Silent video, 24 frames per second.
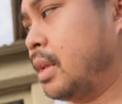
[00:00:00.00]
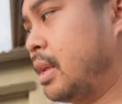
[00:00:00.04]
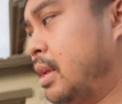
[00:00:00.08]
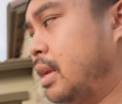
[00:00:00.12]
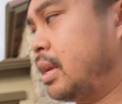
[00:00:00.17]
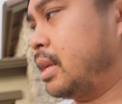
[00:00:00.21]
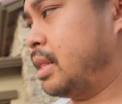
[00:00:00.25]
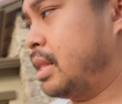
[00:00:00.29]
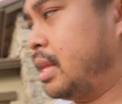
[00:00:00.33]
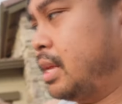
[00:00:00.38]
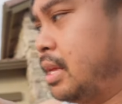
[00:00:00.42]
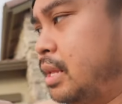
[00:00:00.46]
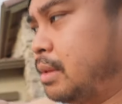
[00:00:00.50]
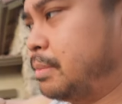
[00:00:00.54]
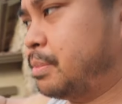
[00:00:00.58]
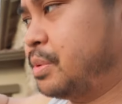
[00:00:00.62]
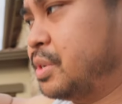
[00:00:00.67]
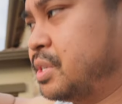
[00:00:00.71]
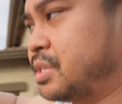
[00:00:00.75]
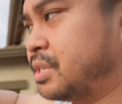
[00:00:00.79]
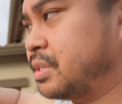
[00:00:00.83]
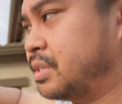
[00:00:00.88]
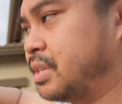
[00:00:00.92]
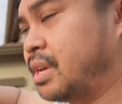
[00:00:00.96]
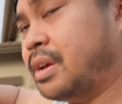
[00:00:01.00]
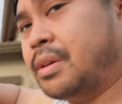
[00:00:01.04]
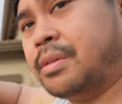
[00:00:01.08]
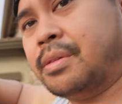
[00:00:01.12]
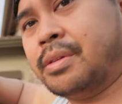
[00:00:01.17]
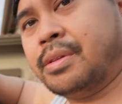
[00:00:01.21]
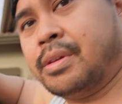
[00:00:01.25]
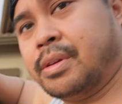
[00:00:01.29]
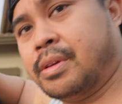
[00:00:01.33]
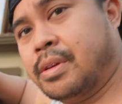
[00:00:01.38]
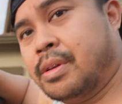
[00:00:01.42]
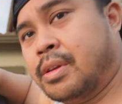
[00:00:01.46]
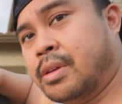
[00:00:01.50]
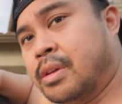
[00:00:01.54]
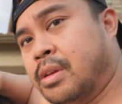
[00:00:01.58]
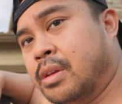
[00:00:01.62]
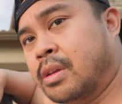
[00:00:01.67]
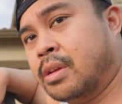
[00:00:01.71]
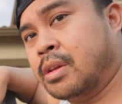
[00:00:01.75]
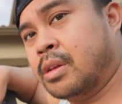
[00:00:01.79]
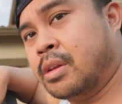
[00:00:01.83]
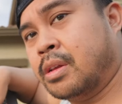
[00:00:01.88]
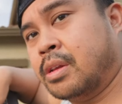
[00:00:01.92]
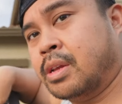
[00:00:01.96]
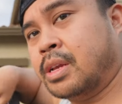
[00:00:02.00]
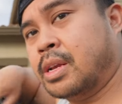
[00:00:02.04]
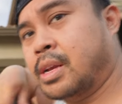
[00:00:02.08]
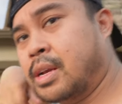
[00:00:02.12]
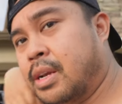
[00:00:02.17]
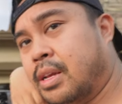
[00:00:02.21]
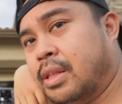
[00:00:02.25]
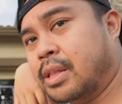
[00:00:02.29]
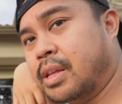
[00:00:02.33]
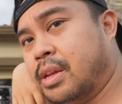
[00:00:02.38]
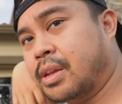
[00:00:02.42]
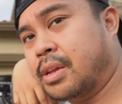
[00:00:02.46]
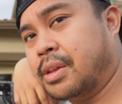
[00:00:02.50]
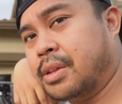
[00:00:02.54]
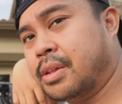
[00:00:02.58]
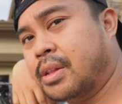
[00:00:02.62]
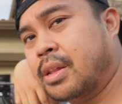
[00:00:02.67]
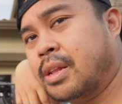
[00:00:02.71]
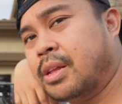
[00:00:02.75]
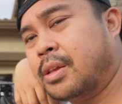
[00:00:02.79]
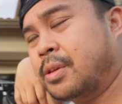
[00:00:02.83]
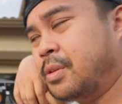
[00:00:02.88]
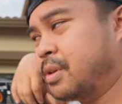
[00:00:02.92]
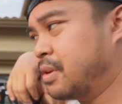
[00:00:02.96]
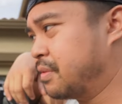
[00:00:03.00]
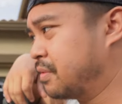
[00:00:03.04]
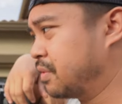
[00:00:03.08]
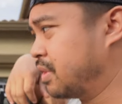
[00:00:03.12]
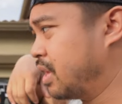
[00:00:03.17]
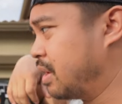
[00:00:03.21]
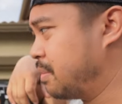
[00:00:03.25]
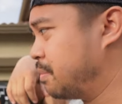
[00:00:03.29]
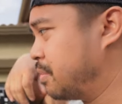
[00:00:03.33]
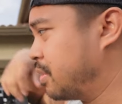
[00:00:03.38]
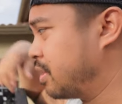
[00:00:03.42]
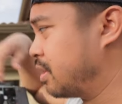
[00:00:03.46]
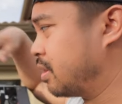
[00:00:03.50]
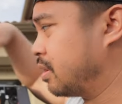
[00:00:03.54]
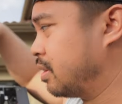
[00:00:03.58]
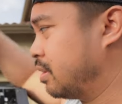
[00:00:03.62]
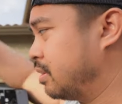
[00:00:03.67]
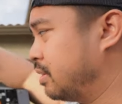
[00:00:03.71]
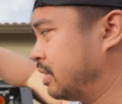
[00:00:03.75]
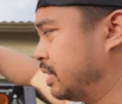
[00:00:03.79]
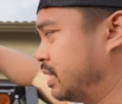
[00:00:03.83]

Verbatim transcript: and then pushes down. And then you have your light bar.